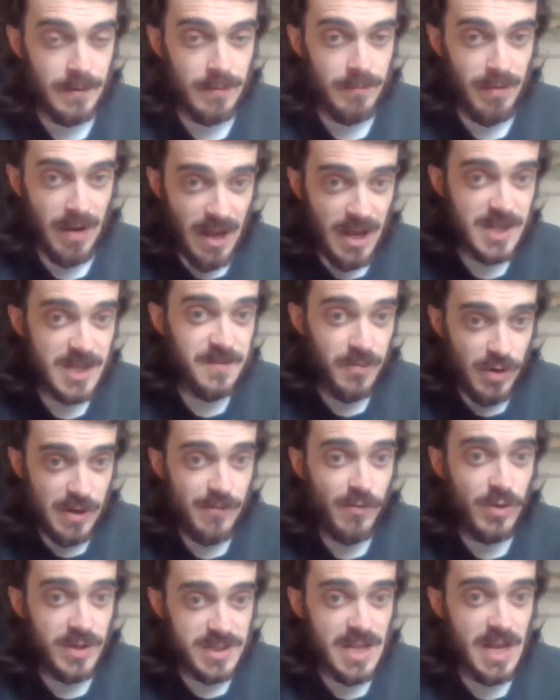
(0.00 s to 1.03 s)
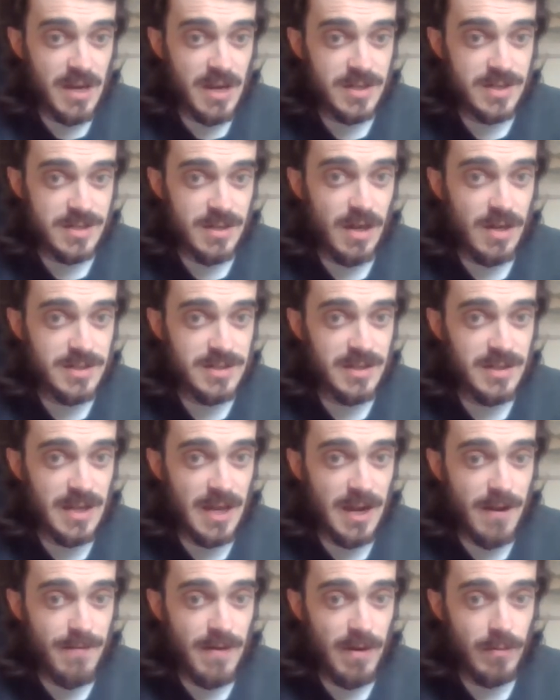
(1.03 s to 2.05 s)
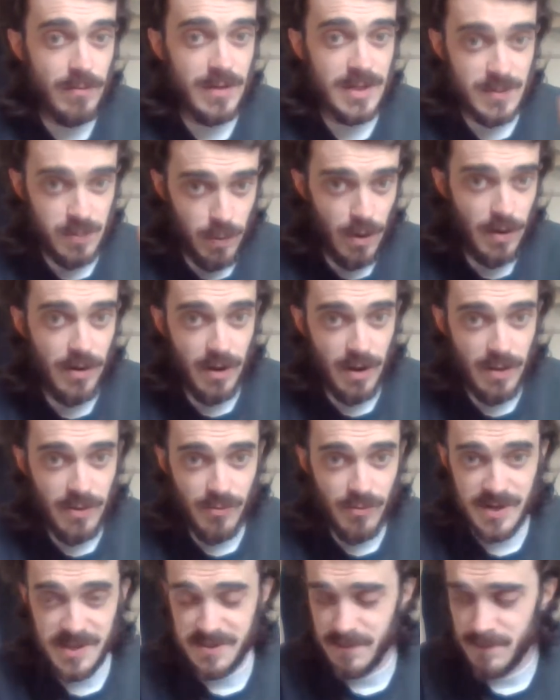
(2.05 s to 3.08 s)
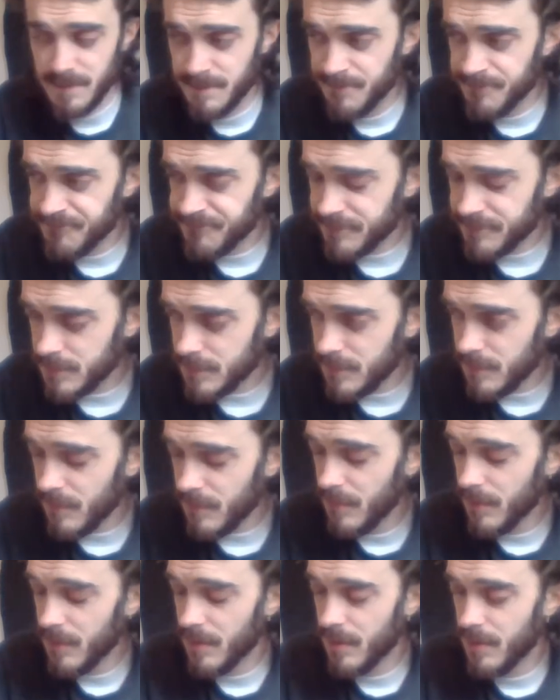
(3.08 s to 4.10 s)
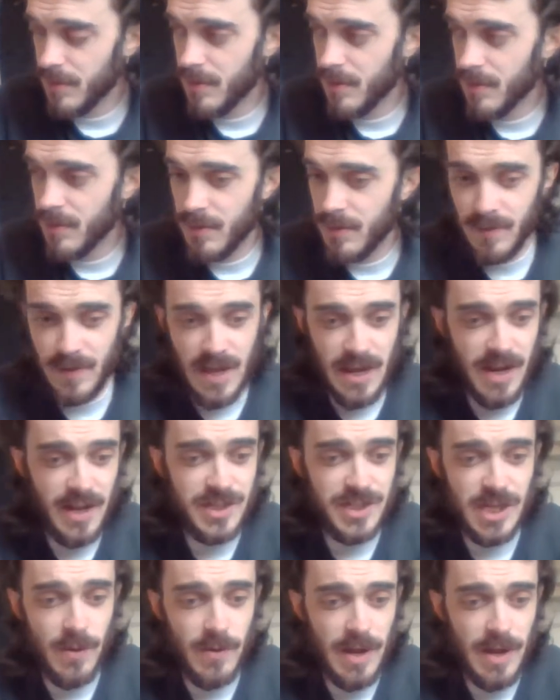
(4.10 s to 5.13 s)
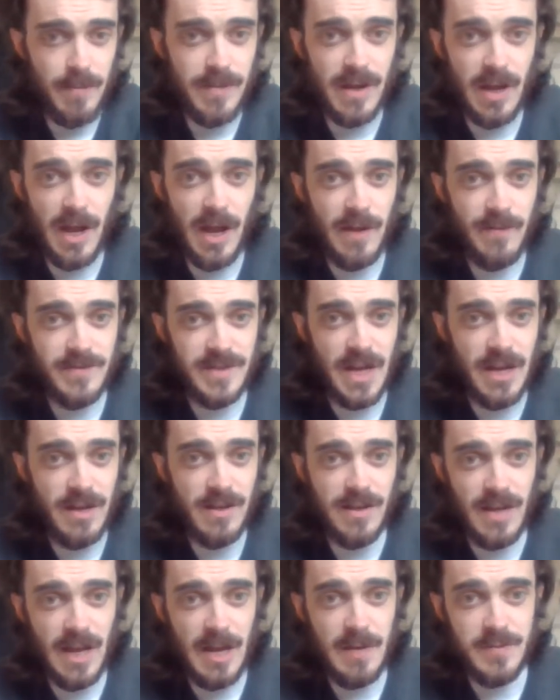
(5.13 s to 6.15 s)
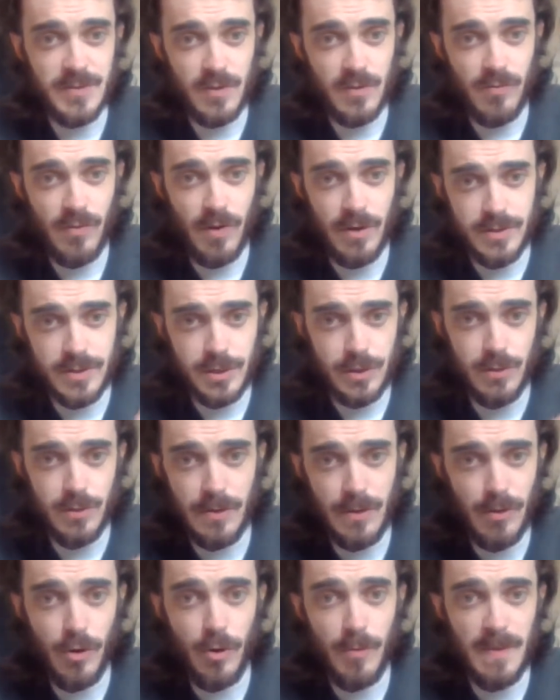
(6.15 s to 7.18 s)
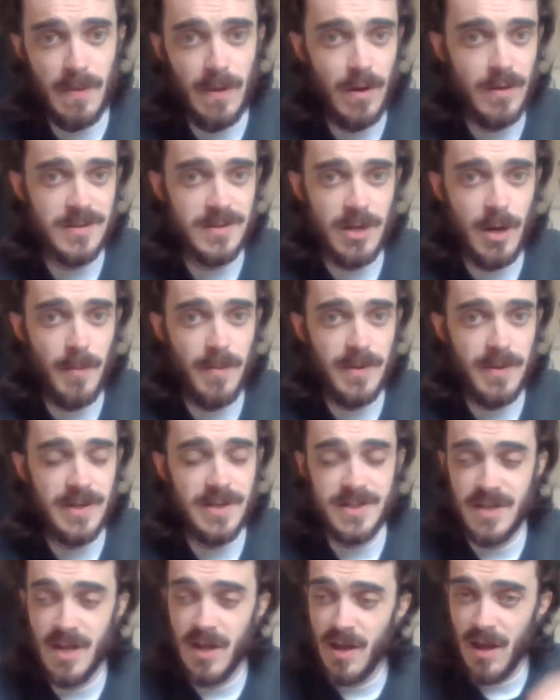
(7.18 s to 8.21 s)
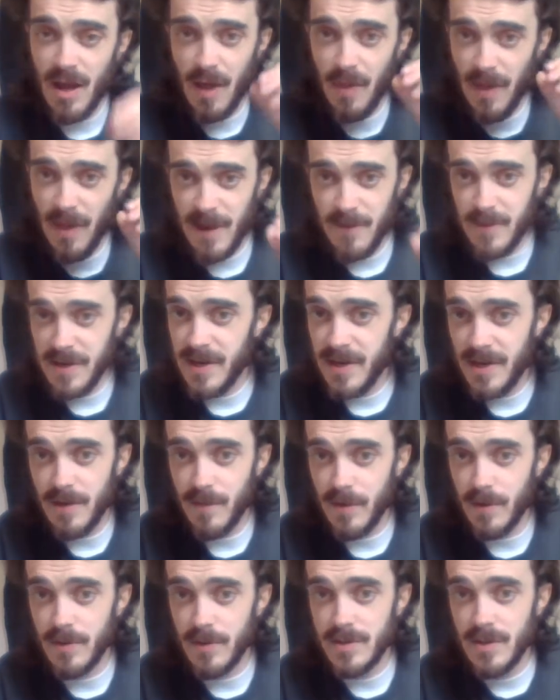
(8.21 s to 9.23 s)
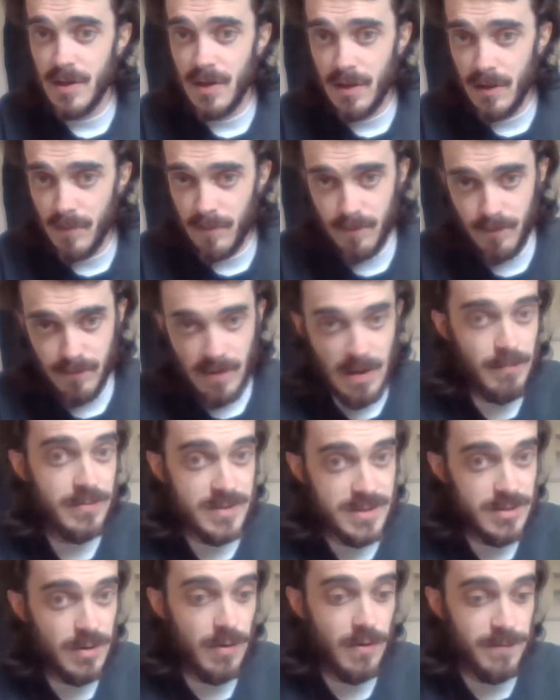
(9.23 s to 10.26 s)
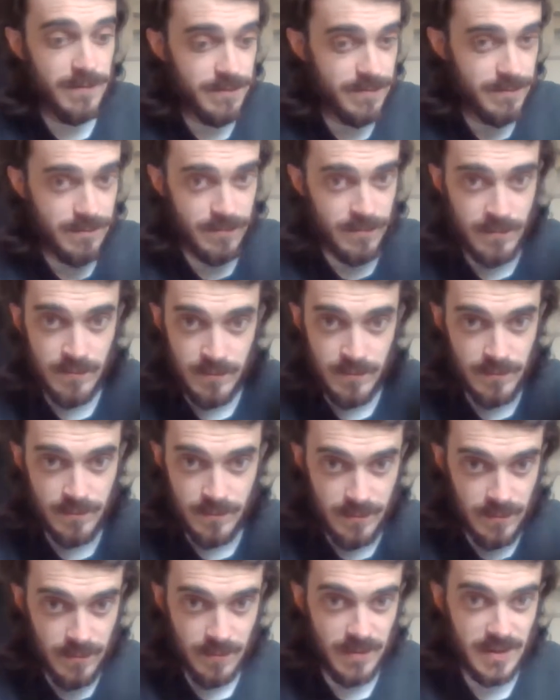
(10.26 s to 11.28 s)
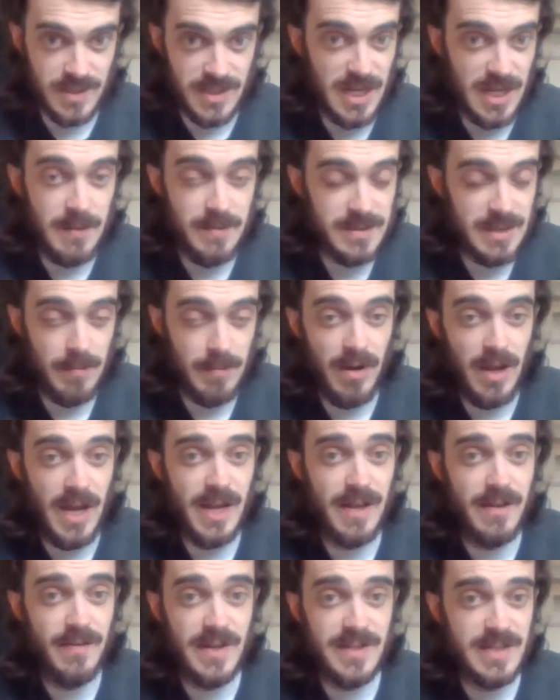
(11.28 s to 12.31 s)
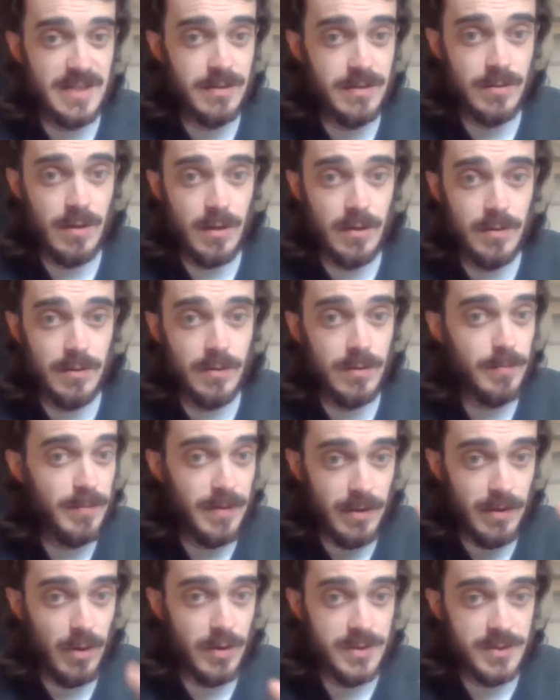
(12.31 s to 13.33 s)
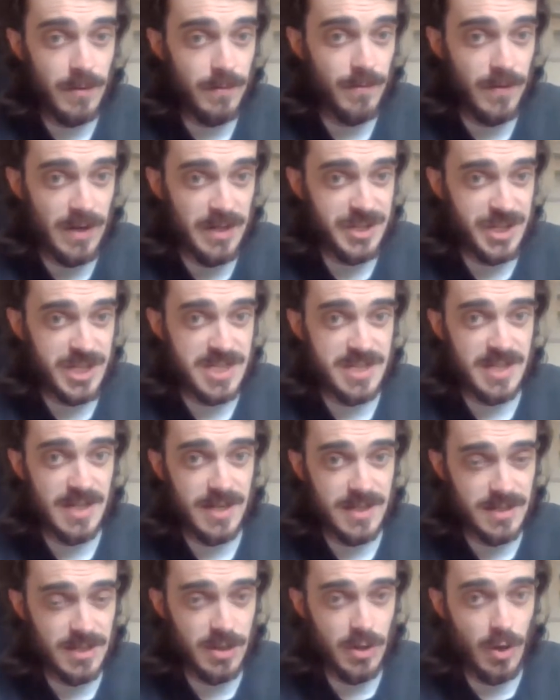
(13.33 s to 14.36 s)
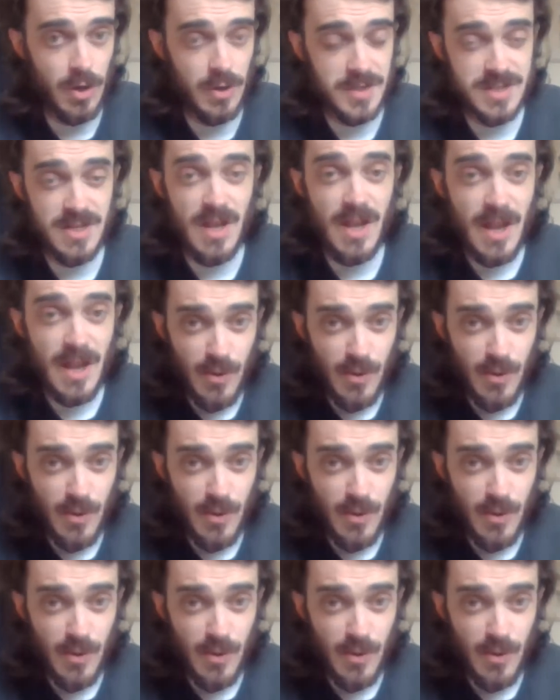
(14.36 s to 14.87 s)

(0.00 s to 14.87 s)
Players have already voiced their concerns in the NFL. That's another reason. The NHL and NBA have taken games on the road to Europe in the last couple of years, and they have been interviewed, members of the teams that played, and they said no, because of the logistics, the cost.